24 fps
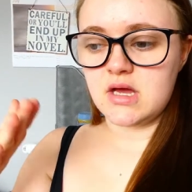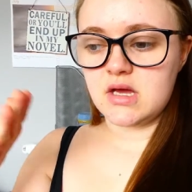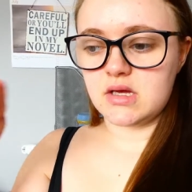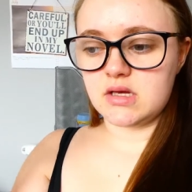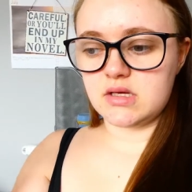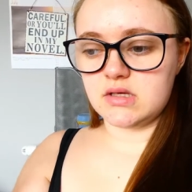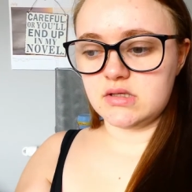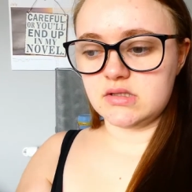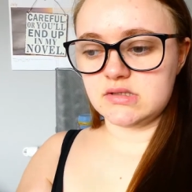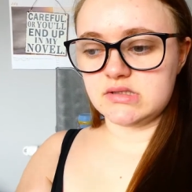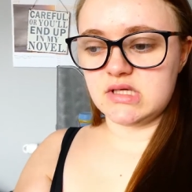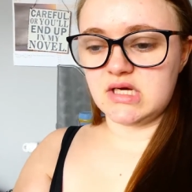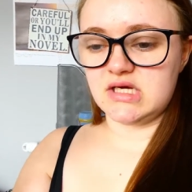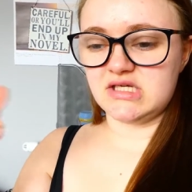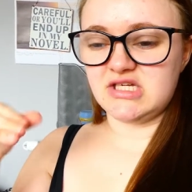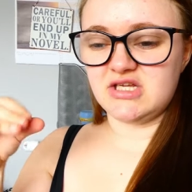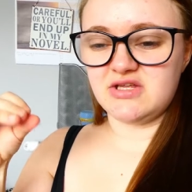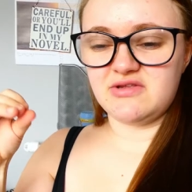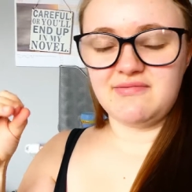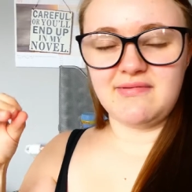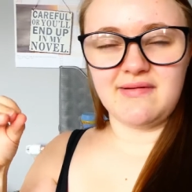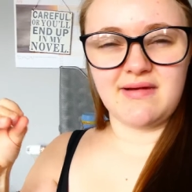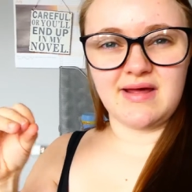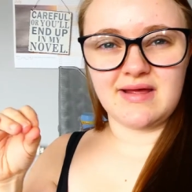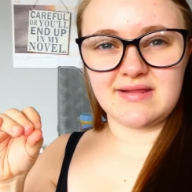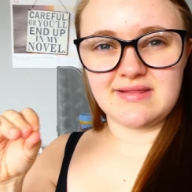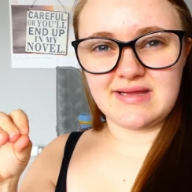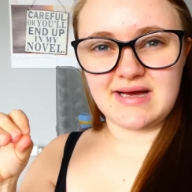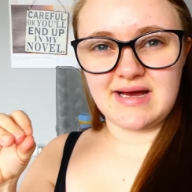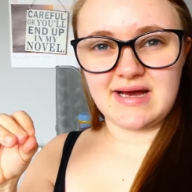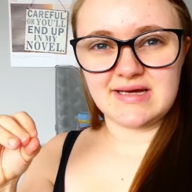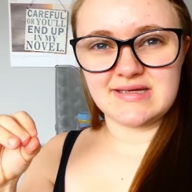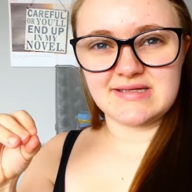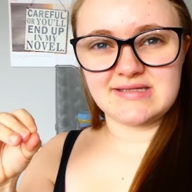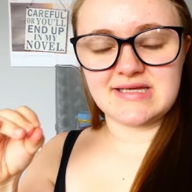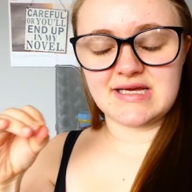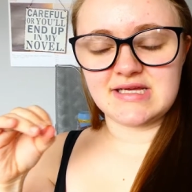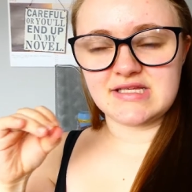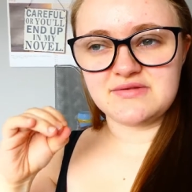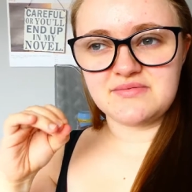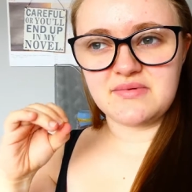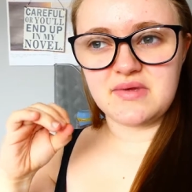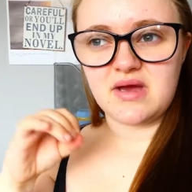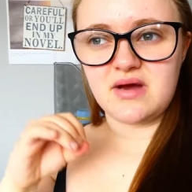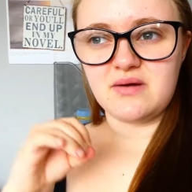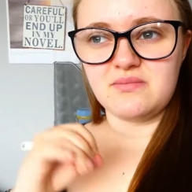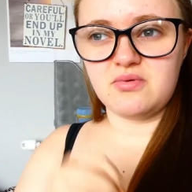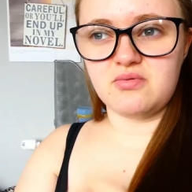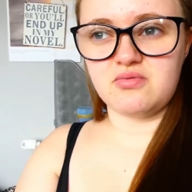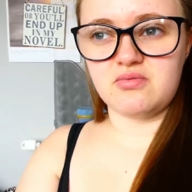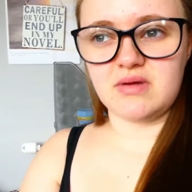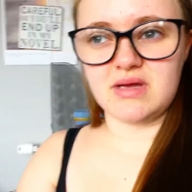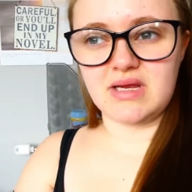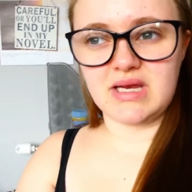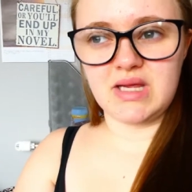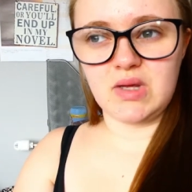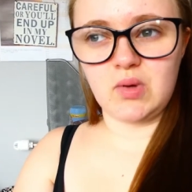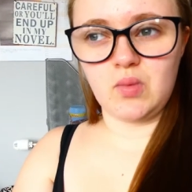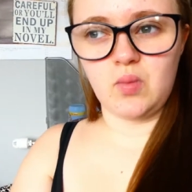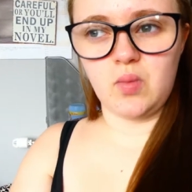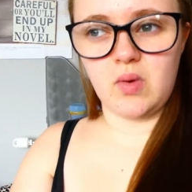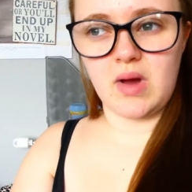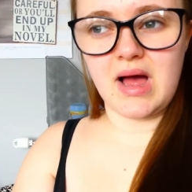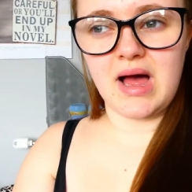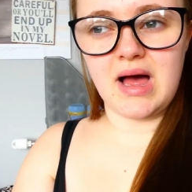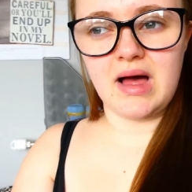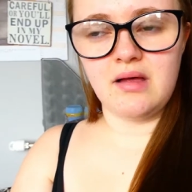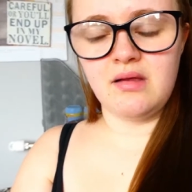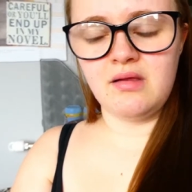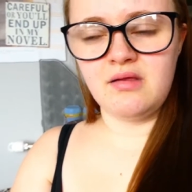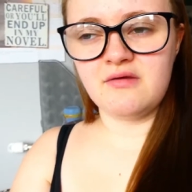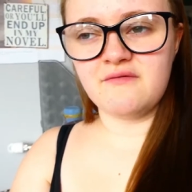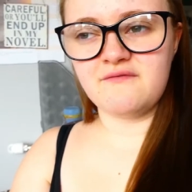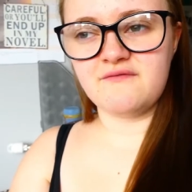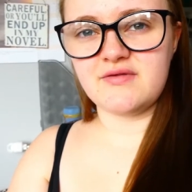because I just feel like that sets me up really well